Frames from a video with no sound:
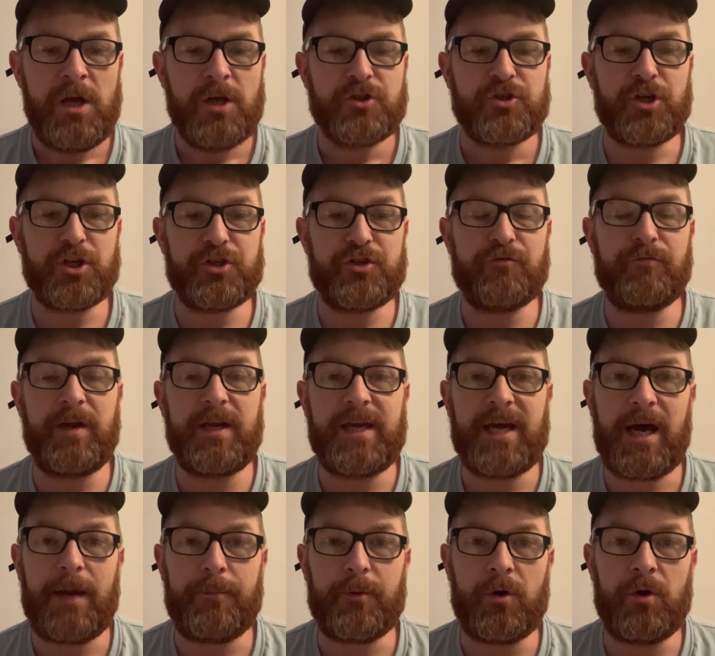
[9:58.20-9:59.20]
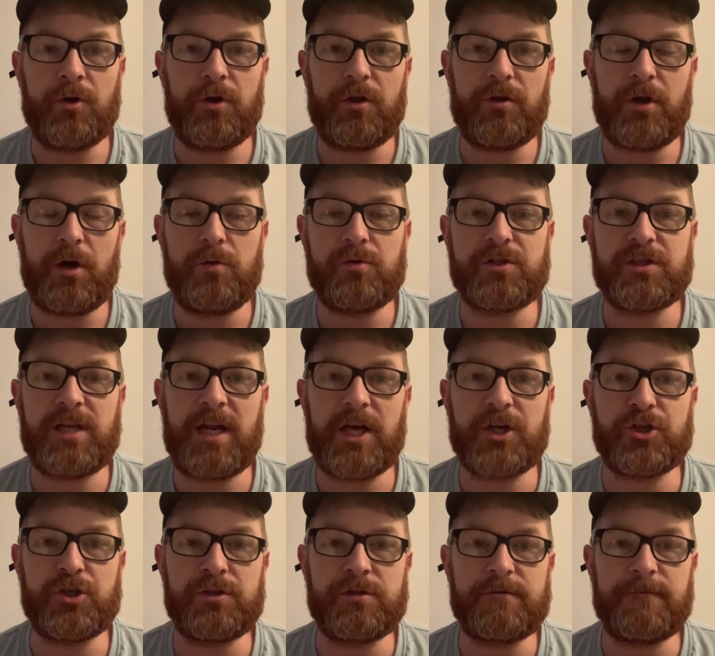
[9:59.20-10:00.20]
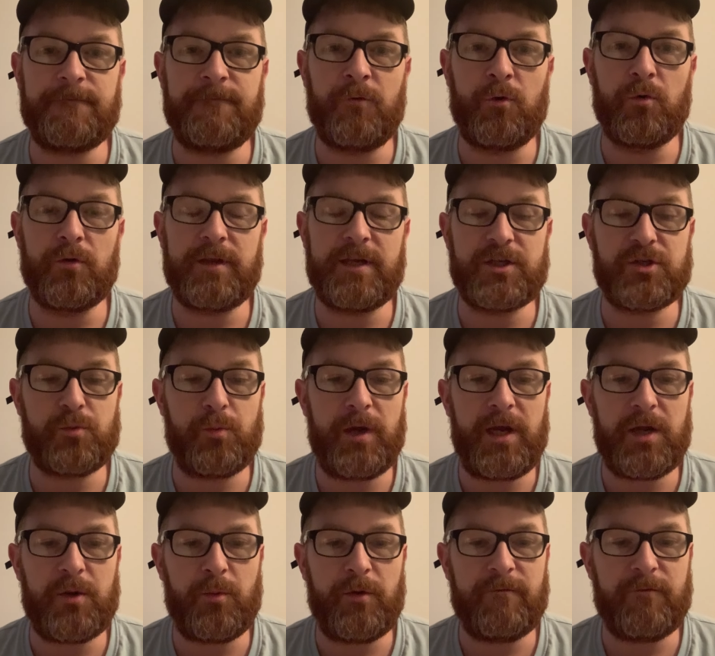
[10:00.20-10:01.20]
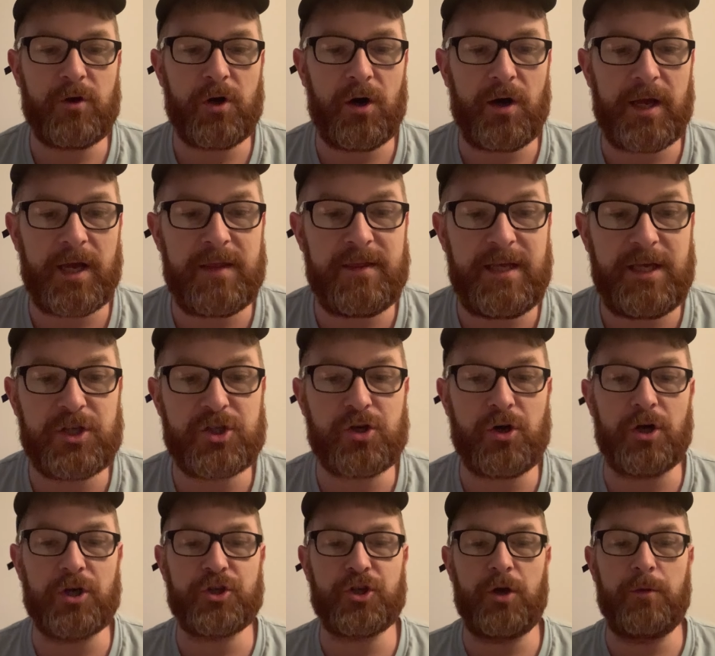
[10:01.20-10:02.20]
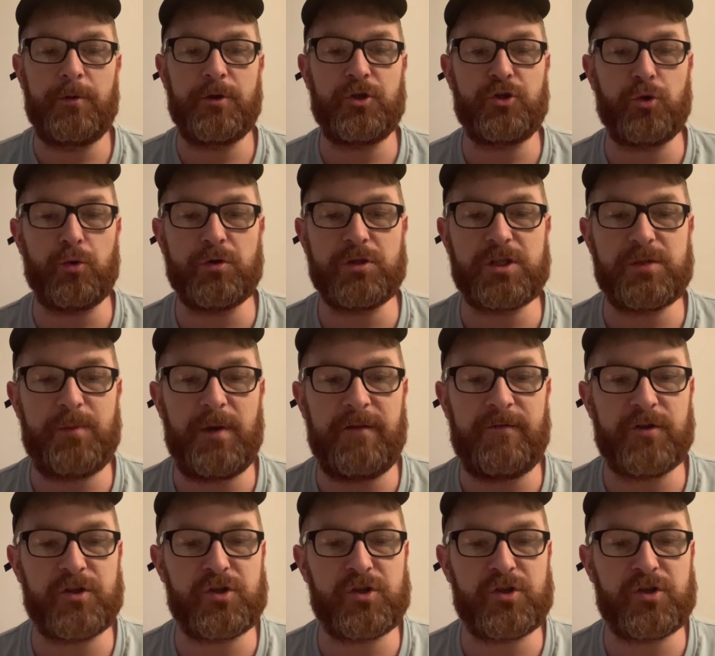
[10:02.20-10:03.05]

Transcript: Just to recap on those selections for this week, we've got in the Scottish Open, Jordan Spieth at